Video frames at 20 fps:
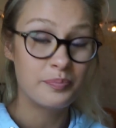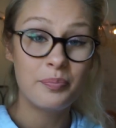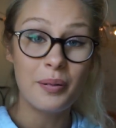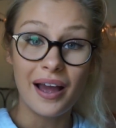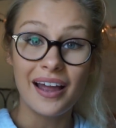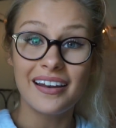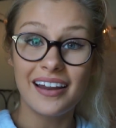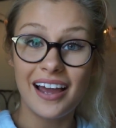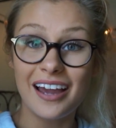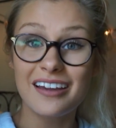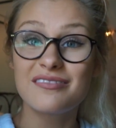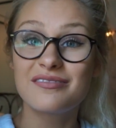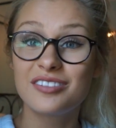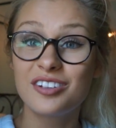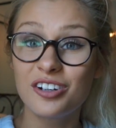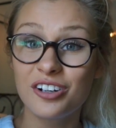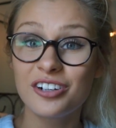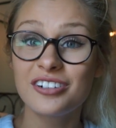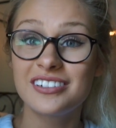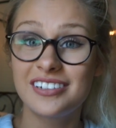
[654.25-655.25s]
But I've
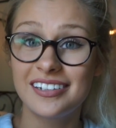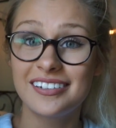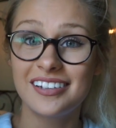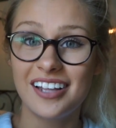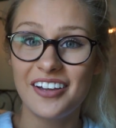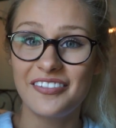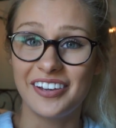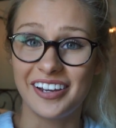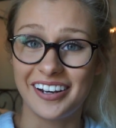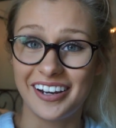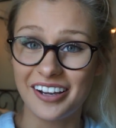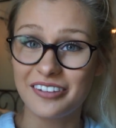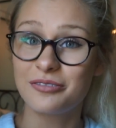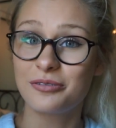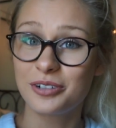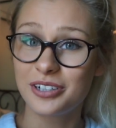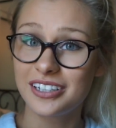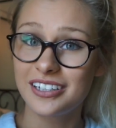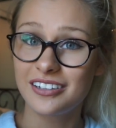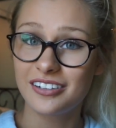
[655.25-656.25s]
learned to love it.
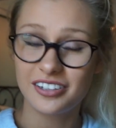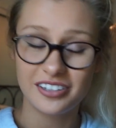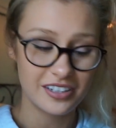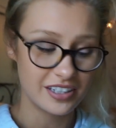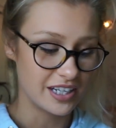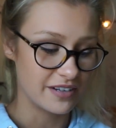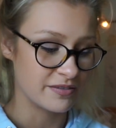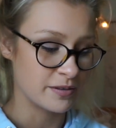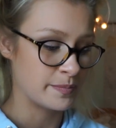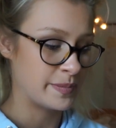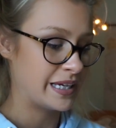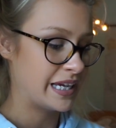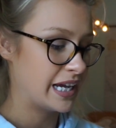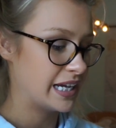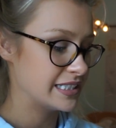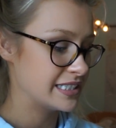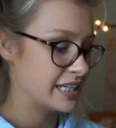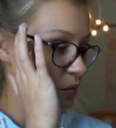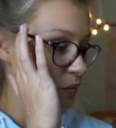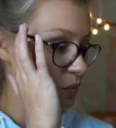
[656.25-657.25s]
I've really learned to love it
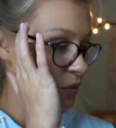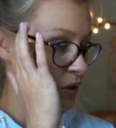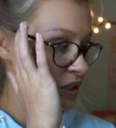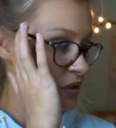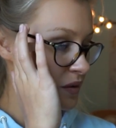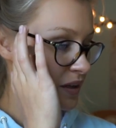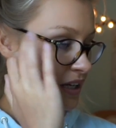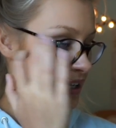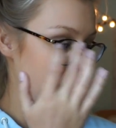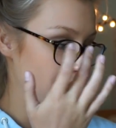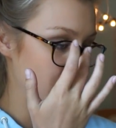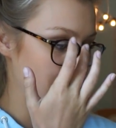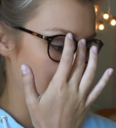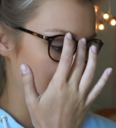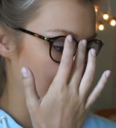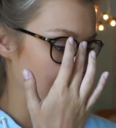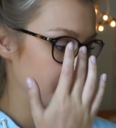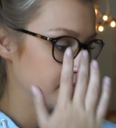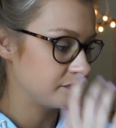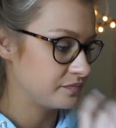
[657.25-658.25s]
because what you can
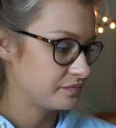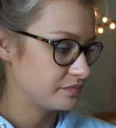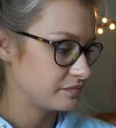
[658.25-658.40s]
do